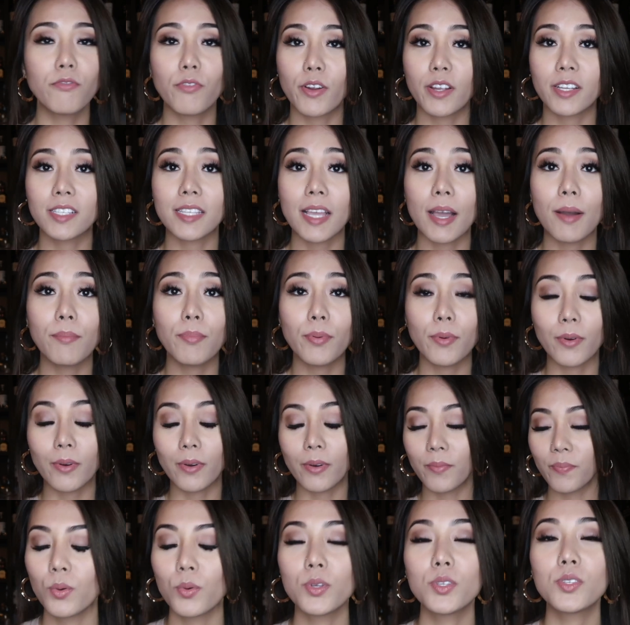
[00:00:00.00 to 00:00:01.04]
for
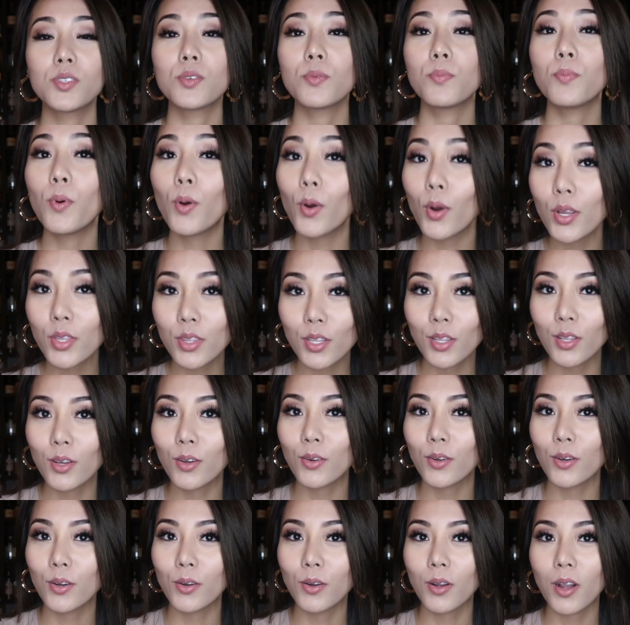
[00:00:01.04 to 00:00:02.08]
example, we support the
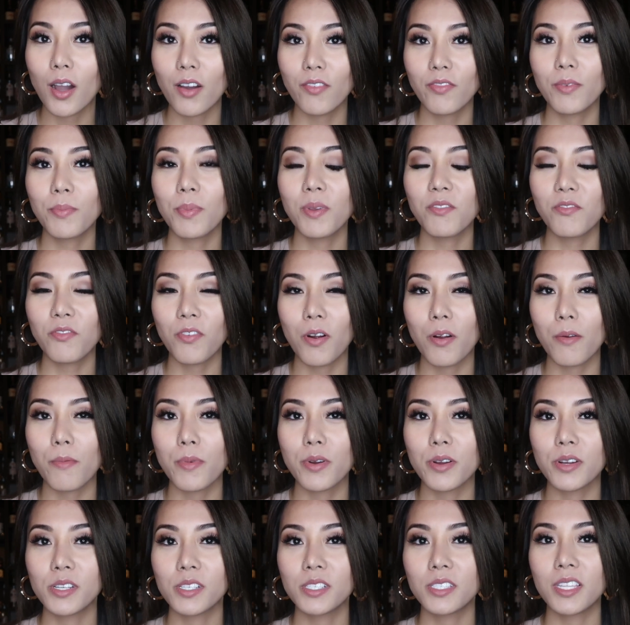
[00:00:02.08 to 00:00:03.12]
local coffee bean
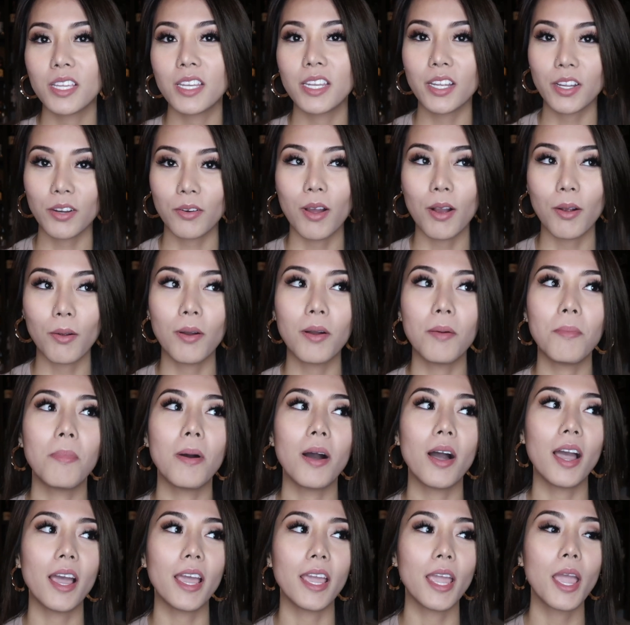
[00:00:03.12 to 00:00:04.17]
farmers in Nicaragua
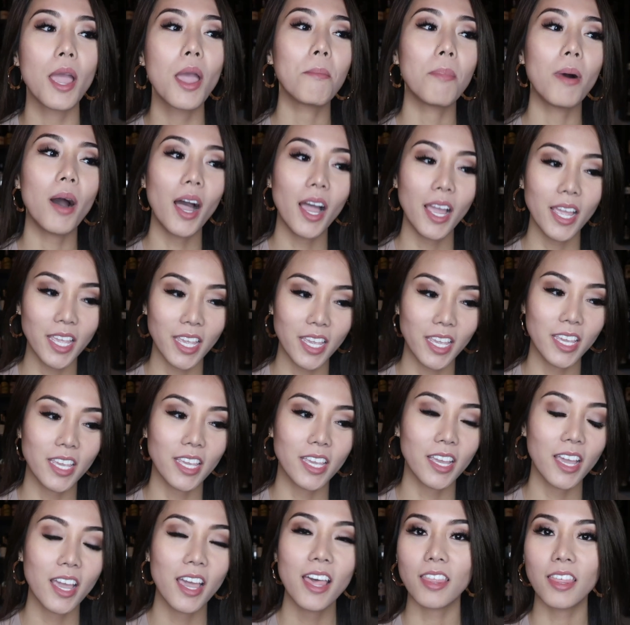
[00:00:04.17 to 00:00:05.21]
by
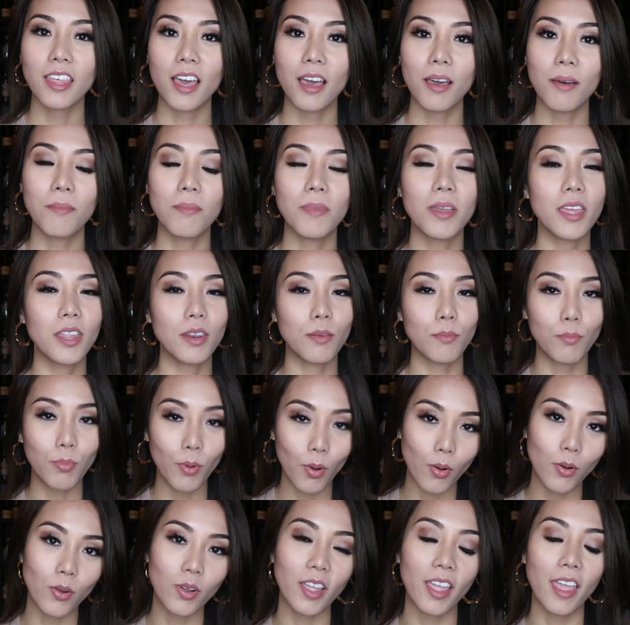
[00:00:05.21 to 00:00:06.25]
buying them in
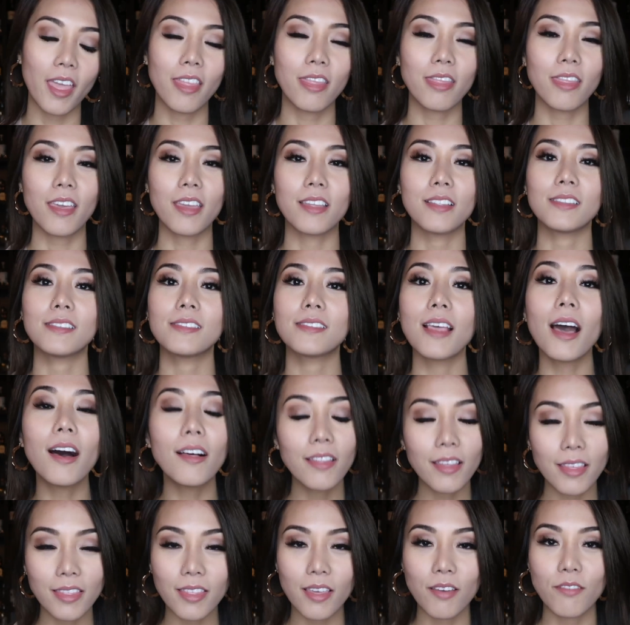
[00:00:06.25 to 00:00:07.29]
bulk and then
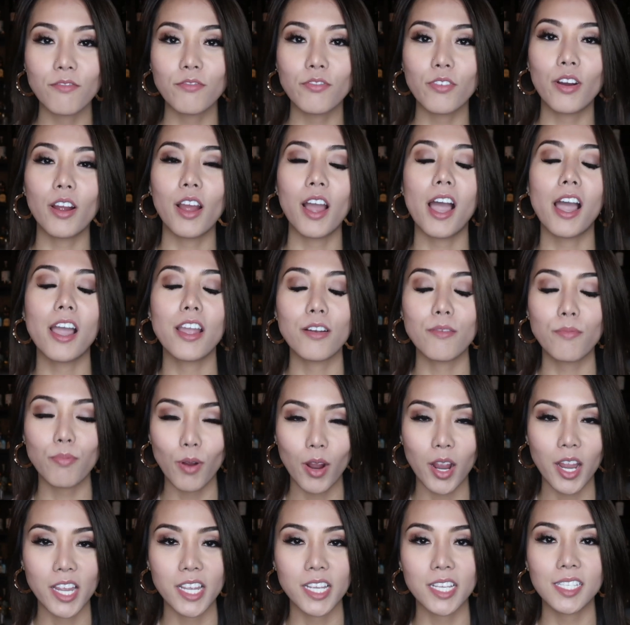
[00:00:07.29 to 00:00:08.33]
selling them for a higher
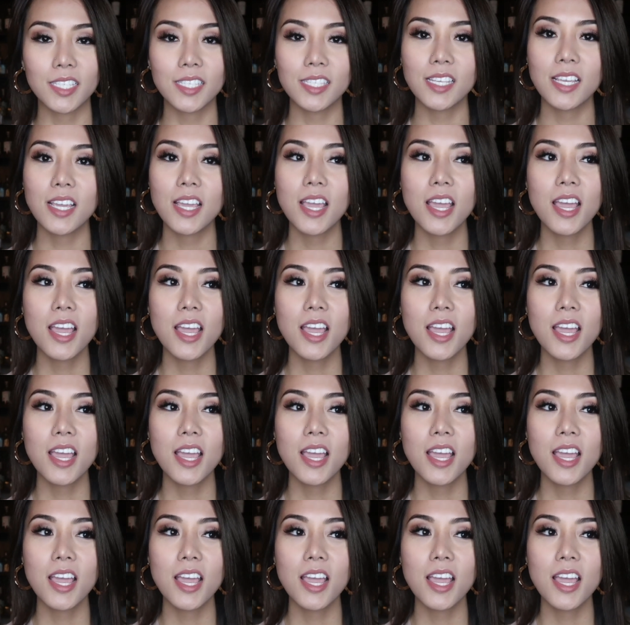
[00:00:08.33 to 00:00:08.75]
price.